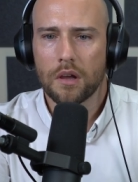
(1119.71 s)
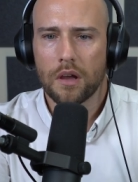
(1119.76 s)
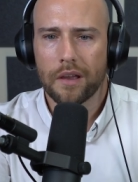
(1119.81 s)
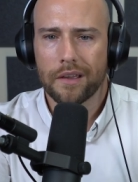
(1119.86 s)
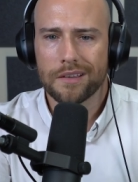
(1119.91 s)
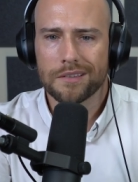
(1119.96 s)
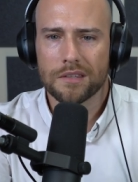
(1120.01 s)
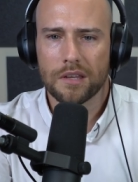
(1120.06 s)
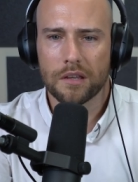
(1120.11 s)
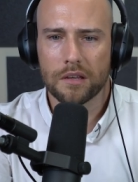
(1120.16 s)
I
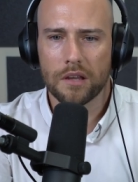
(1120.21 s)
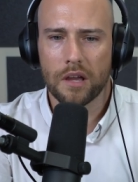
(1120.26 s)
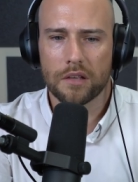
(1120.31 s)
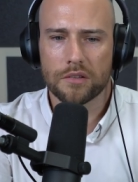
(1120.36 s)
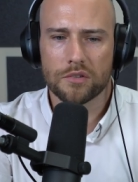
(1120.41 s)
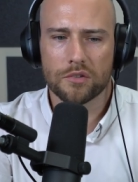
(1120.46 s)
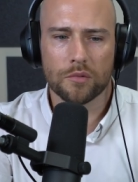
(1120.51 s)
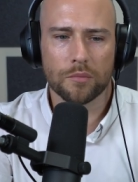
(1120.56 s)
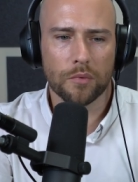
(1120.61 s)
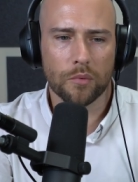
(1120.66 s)
guess, like not
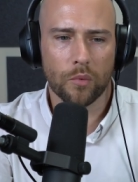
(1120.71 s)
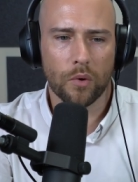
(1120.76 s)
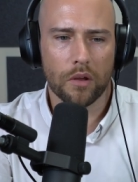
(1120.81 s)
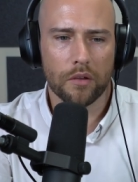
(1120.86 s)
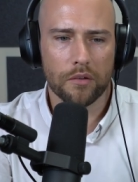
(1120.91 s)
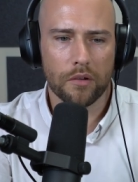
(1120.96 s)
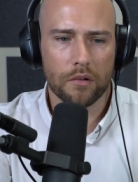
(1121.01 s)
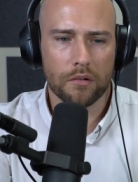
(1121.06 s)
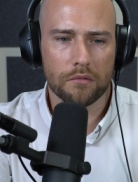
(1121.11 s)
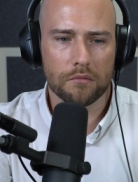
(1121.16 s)
super well
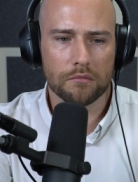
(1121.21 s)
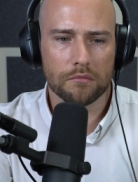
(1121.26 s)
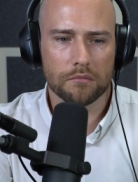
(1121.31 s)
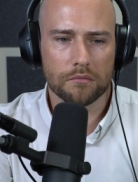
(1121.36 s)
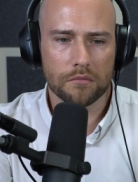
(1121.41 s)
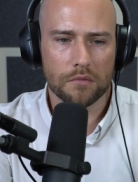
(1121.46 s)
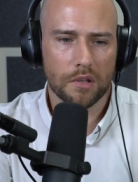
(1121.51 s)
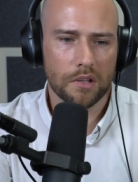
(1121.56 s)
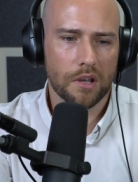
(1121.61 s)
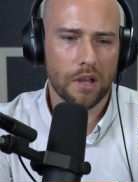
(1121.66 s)
known,
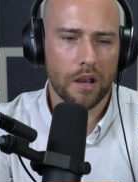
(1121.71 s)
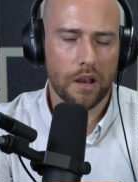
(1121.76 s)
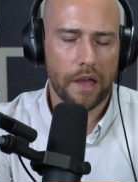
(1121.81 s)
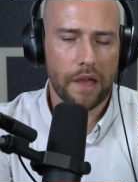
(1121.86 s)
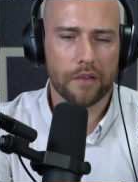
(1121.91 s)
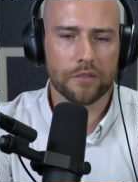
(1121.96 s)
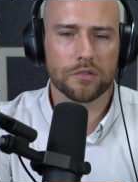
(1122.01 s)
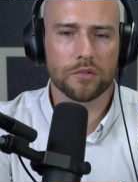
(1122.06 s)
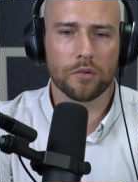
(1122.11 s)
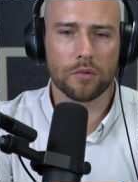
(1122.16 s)
like not
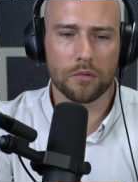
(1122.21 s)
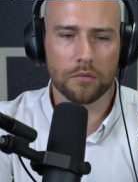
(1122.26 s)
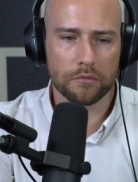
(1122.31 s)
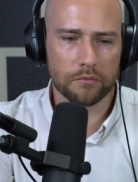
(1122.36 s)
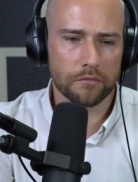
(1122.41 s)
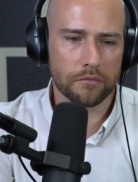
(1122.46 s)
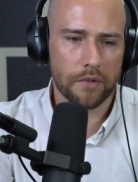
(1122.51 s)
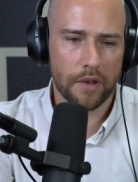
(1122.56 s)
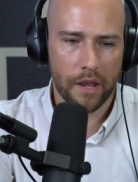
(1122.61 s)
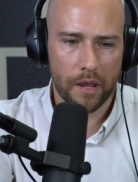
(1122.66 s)

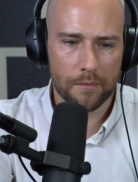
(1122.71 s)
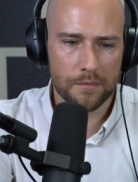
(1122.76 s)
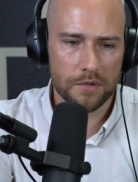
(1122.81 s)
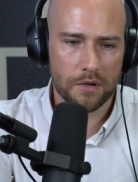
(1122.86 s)
household names.